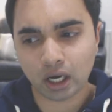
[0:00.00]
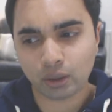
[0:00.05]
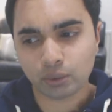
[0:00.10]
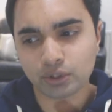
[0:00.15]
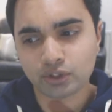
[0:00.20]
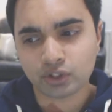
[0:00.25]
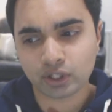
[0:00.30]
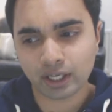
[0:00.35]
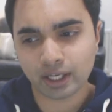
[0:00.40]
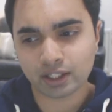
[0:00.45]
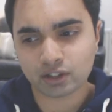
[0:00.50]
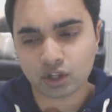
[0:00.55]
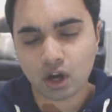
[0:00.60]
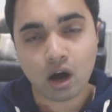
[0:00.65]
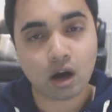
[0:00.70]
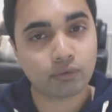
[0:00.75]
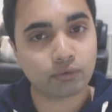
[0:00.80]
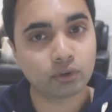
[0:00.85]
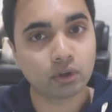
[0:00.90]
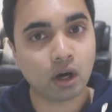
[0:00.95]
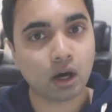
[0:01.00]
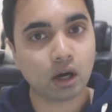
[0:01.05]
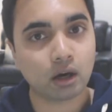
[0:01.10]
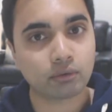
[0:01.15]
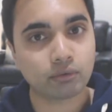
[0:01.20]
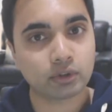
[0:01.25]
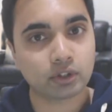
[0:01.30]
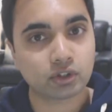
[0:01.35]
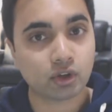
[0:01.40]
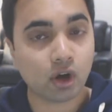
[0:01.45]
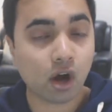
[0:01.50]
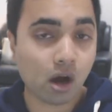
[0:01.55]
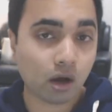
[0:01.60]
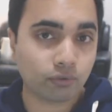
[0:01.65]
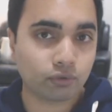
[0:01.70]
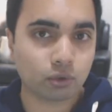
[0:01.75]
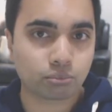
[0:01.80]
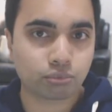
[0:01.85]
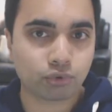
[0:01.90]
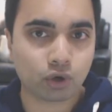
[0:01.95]
I would say it's half and half. It's
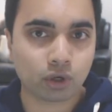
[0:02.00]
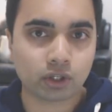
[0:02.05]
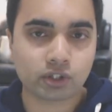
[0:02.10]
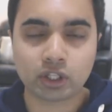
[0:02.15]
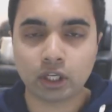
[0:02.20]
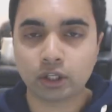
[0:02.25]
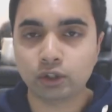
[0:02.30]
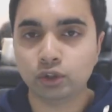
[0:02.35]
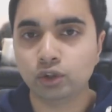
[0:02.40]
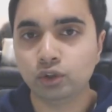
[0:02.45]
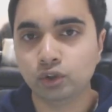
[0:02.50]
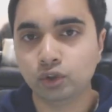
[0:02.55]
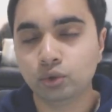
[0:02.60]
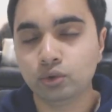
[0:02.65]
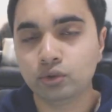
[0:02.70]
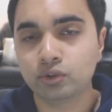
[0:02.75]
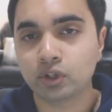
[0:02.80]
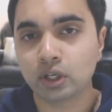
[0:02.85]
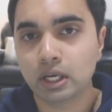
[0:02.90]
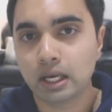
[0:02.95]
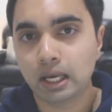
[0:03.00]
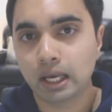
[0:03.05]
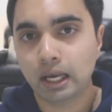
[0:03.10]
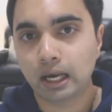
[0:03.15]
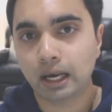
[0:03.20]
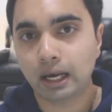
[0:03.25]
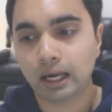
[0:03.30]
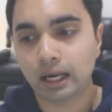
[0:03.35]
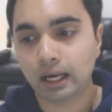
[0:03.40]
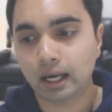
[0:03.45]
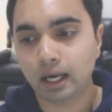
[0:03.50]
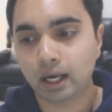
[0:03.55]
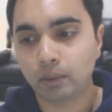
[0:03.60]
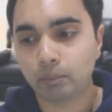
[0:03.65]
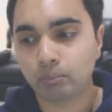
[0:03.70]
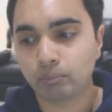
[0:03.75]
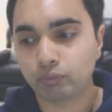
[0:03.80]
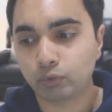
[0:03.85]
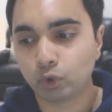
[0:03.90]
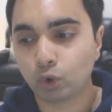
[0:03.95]
half your products that you use,
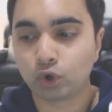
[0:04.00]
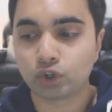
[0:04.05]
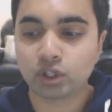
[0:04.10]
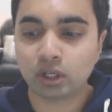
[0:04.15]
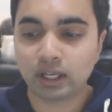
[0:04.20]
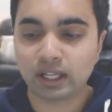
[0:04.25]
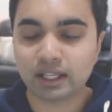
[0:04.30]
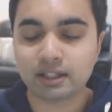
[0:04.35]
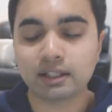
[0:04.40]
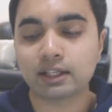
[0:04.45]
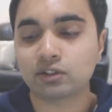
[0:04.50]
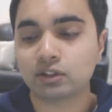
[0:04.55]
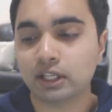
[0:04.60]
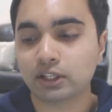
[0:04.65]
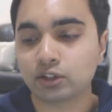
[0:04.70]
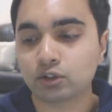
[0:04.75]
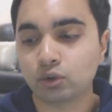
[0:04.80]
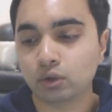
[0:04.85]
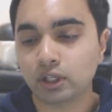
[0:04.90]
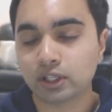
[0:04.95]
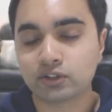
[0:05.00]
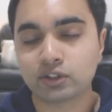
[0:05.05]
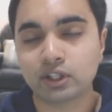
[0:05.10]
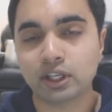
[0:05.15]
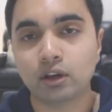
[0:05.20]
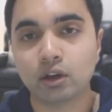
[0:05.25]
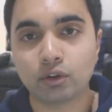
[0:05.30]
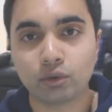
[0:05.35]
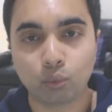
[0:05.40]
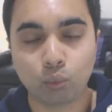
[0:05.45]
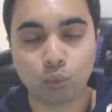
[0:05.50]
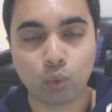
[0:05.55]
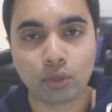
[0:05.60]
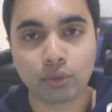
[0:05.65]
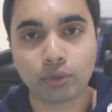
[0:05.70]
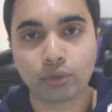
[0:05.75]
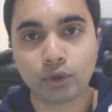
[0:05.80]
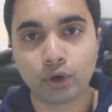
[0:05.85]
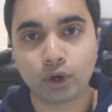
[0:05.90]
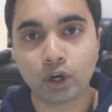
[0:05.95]
um, or shall let, let's let's call let's say
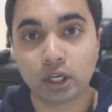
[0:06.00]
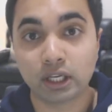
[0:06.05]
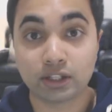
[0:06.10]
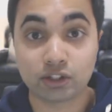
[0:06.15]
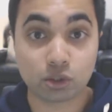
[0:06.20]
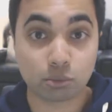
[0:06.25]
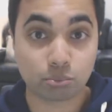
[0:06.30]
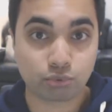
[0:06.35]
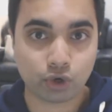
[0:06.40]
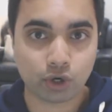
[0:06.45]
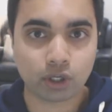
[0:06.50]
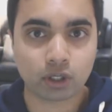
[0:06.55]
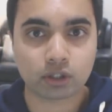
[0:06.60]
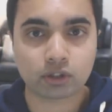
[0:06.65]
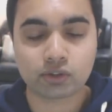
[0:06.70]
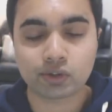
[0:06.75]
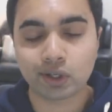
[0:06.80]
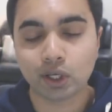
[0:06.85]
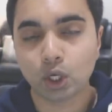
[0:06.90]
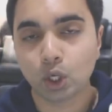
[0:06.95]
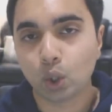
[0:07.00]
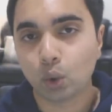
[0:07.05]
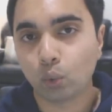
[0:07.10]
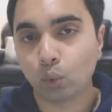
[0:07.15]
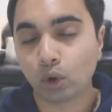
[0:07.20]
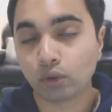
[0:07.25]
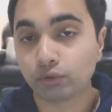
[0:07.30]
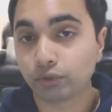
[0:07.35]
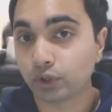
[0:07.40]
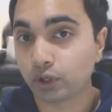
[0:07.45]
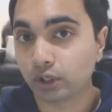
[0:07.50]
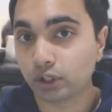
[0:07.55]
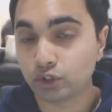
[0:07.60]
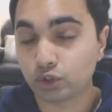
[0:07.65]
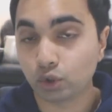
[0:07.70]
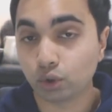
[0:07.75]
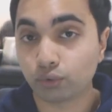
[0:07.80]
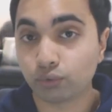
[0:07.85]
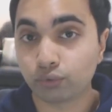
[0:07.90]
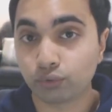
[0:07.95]
one third is the products, one third
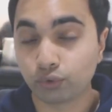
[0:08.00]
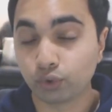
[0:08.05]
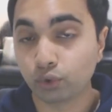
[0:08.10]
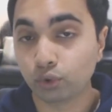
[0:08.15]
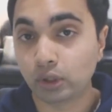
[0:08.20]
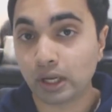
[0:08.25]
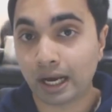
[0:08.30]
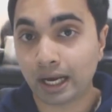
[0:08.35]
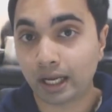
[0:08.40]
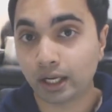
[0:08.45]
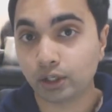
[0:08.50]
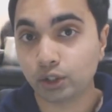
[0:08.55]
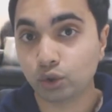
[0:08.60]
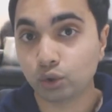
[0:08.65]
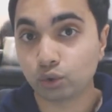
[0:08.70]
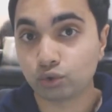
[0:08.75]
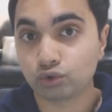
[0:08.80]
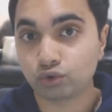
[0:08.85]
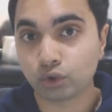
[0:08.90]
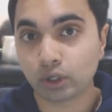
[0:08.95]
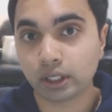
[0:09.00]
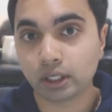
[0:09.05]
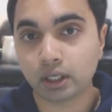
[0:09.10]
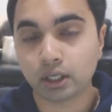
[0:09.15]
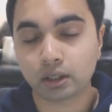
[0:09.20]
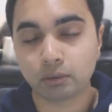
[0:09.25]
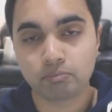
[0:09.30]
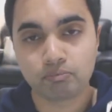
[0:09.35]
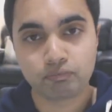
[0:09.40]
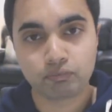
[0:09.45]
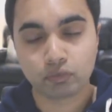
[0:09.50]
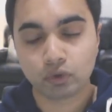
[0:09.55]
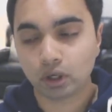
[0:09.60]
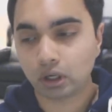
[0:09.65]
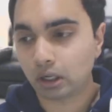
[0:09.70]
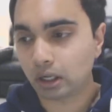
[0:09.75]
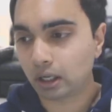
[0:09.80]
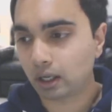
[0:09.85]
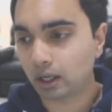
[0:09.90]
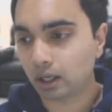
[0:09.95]
is your food and your drink,
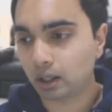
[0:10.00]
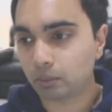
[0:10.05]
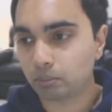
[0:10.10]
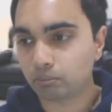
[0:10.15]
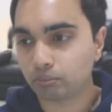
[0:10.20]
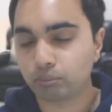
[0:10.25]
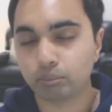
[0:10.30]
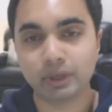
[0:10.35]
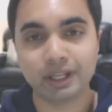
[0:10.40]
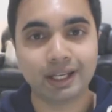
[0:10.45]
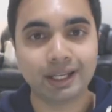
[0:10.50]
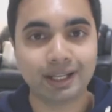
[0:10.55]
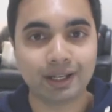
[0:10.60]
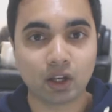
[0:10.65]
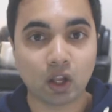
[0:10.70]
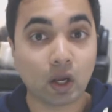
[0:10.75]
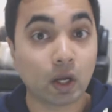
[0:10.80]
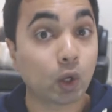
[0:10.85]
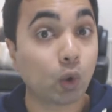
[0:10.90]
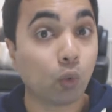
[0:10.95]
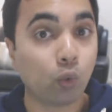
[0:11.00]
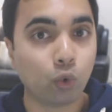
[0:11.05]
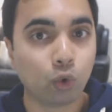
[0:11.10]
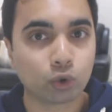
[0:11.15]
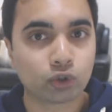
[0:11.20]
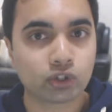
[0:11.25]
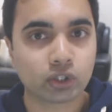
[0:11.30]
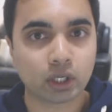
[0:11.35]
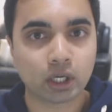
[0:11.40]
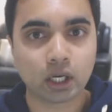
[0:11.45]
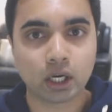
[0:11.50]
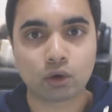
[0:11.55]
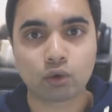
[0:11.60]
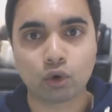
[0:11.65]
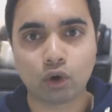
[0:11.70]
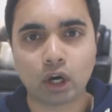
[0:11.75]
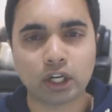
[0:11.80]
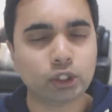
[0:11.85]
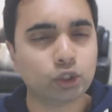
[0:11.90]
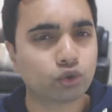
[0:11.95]
um, meaning like water,
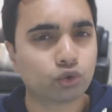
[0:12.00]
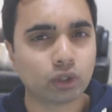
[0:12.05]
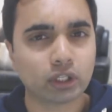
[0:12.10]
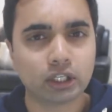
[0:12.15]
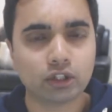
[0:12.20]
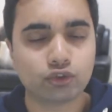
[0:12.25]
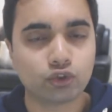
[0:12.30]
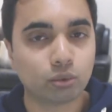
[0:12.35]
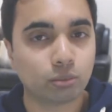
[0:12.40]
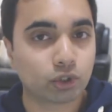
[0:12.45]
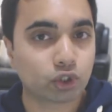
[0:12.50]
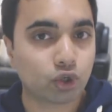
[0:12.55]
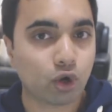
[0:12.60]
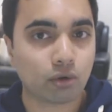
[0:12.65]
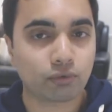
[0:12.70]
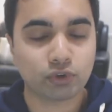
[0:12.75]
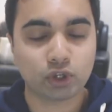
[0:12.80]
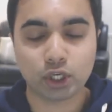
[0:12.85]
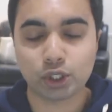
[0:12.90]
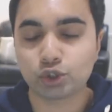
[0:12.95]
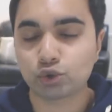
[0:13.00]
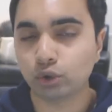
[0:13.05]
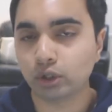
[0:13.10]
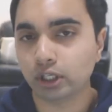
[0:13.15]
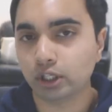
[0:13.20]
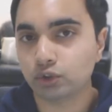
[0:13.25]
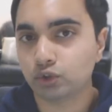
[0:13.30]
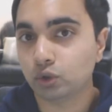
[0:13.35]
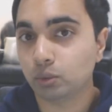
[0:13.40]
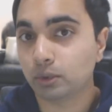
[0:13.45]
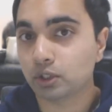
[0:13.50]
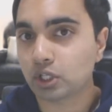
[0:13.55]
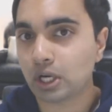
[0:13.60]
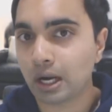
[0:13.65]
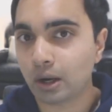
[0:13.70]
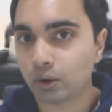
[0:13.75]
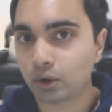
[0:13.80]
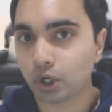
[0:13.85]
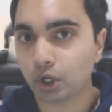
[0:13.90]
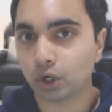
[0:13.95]
or are you drinking too much coffee? Are you drinking too much
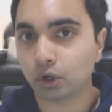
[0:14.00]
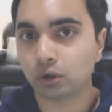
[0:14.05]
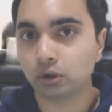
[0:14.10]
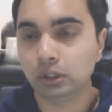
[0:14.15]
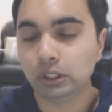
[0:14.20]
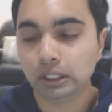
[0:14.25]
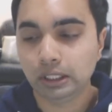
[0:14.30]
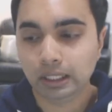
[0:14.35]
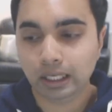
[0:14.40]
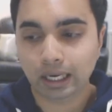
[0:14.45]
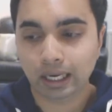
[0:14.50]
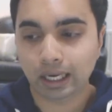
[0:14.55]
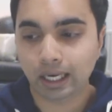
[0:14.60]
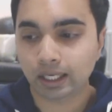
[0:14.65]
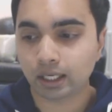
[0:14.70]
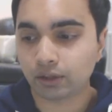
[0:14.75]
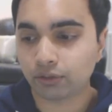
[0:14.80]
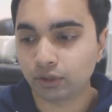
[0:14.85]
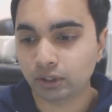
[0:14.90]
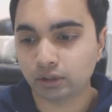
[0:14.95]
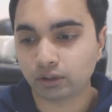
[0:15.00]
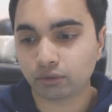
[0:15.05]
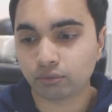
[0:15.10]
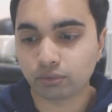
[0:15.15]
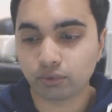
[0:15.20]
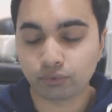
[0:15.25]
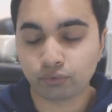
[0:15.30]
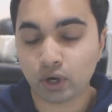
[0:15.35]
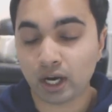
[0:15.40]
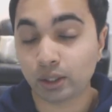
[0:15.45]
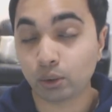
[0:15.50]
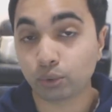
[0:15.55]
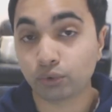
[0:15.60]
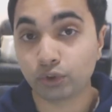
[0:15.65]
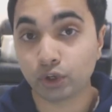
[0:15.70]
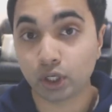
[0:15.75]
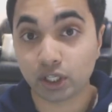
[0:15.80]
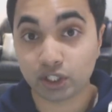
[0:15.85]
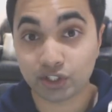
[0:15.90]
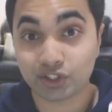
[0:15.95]
alcohol? And I think the, the final
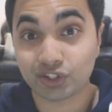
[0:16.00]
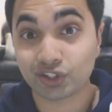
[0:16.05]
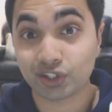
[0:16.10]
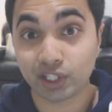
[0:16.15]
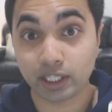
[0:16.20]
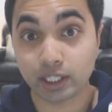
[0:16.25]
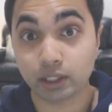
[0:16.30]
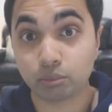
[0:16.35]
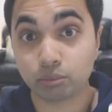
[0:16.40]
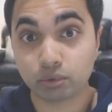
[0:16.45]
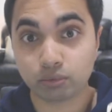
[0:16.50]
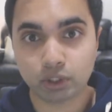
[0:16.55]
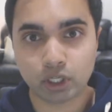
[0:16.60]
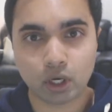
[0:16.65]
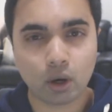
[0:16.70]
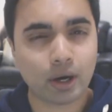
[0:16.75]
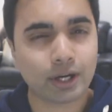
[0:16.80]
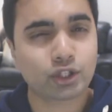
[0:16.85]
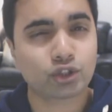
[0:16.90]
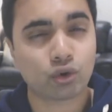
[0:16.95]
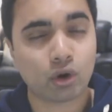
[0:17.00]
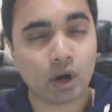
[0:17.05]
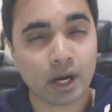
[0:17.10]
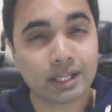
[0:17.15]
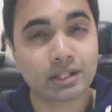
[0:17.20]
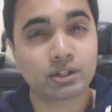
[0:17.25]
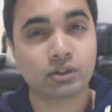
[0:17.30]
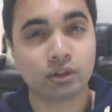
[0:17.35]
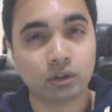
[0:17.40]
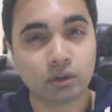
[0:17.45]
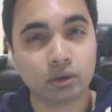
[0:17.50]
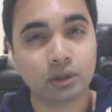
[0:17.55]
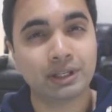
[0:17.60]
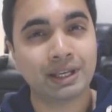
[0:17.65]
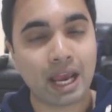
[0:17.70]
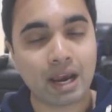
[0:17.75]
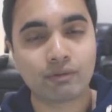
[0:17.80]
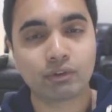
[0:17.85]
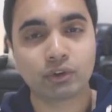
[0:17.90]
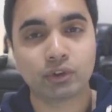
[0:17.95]
third is sleep. You know, I try to
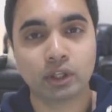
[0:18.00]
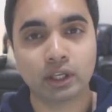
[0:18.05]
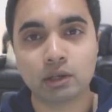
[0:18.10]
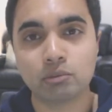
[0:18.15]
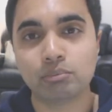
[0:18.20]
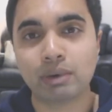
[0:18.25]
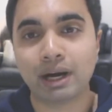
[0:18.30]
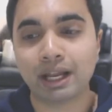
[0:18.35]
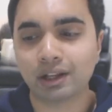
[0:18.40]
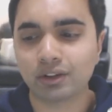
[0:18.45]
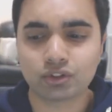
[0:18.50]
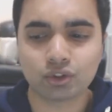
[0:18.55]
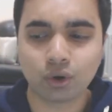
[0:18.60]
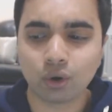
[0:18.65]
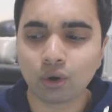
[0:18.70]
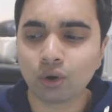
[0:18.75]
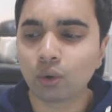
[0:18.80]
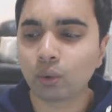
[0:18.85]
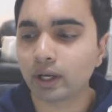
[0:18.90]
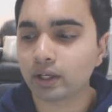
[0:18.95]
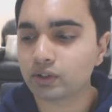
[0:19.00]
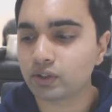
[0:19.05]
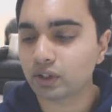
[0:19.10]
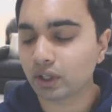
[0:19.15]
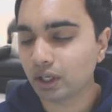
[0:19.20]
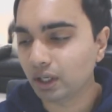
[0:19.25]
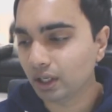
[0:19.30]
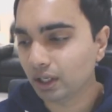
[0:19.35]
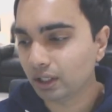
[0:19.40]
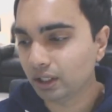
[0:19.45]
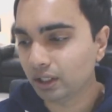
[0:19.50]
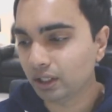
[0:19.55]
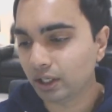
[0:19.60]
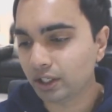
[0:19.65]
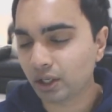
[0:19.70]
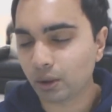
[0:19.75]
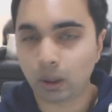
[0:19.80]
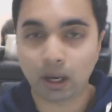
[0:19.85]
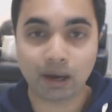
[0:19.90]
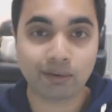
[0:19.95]
get everything in balance. Not always, you know,
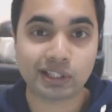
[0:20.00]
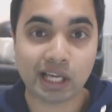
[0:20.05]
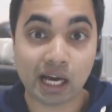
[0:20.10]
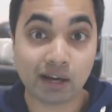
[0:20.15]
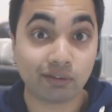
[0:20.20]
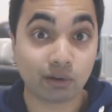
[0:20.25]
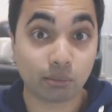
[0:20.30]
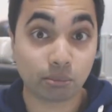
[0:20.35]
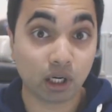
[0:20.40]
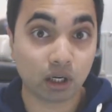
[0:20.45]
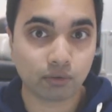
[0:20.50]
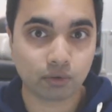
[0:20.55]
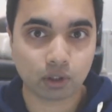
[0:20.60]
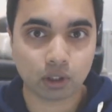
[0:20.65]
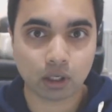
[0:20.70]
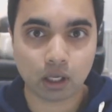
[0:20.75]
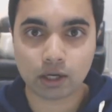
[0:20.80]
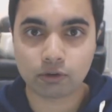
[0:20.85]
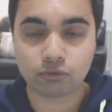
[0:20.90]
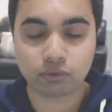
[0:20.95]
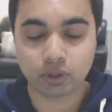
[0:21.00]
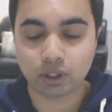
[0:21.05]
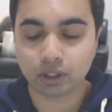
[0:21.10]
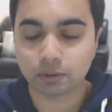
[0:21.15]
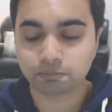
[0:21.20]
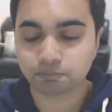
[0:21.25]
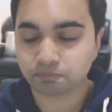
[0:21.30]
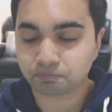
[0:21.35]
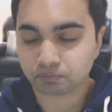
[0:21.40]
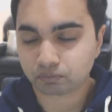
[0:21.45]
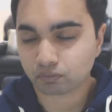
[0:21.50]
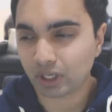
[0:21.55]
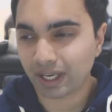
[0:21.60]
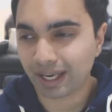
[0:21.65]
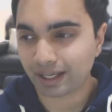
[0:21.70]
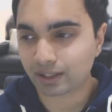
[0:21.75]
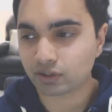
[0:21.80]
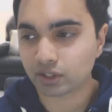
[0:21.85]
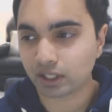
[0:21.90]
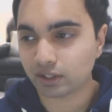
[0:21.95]
you don't have to have a perfect life. You know,
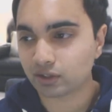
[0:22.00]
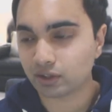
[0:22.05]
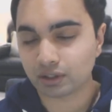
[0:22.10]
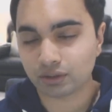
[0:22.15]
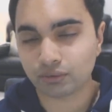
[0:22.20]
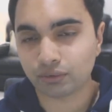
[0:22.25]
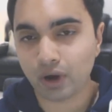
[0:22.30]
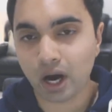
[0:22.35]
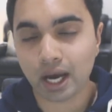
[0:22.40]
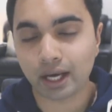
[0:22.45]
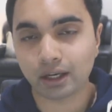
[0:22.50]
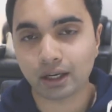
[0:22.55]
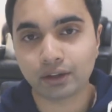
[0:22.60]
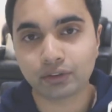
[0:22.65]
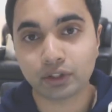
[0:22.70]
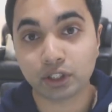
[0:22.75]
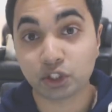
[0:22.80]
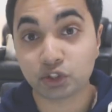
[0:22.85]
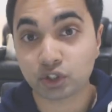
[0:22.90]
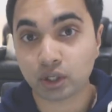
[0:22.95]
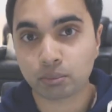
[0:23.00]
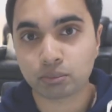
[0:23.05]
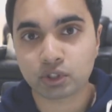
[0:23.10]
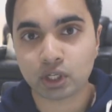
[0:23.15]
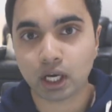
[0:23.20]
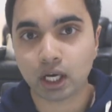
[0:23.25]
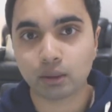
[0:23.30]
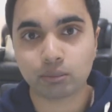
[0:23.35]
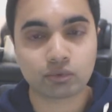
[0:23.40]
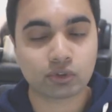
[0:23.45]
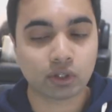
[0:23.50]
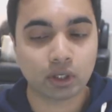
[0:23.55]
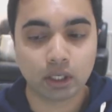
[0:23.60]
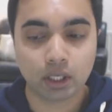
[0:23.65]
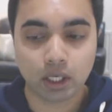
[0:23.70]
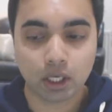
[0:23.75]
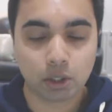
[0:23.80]
excess is fine, I think, sometimes.